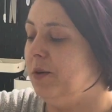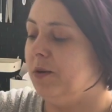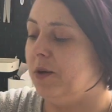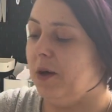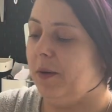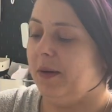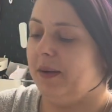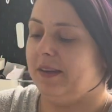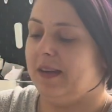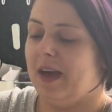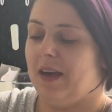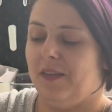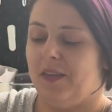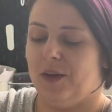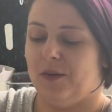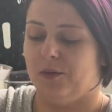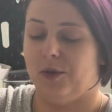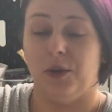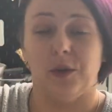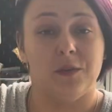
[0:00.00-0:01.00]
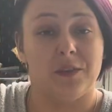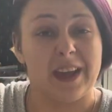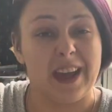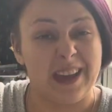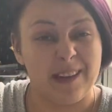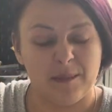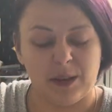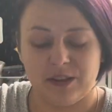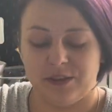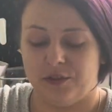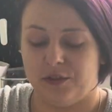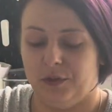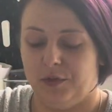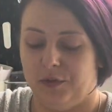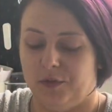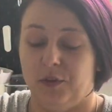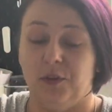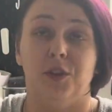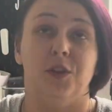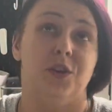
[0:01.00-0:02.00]
going down that route of getting my stuff
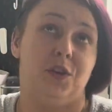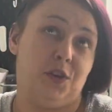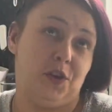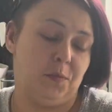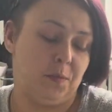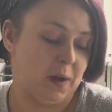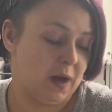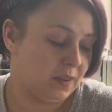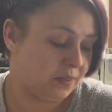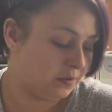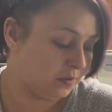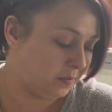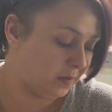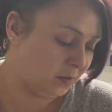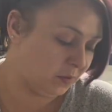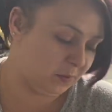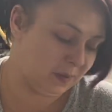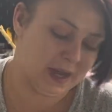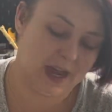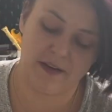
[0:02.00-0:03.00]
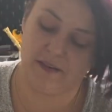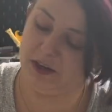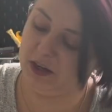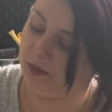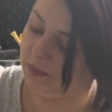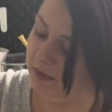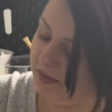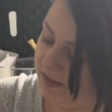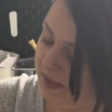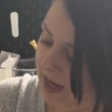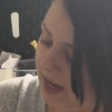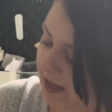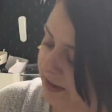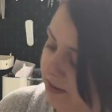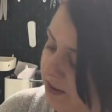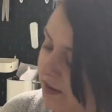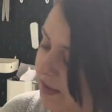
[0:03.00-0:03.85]
for the new bathroom that we'll be having upstairs. So